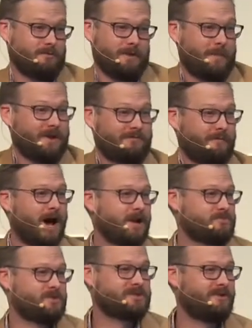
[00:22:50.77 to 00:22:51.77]
I mean, if I'm
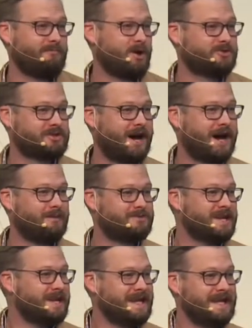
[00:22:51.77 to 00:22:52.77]
honest with myself, most times
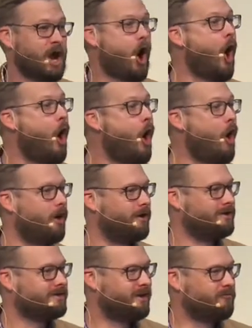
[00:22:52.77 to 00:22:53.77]
in awe
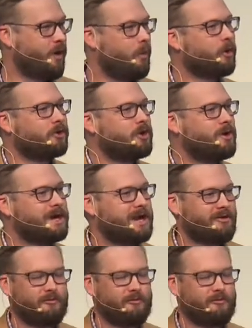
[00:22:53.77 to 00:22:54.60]
of what we're doing here,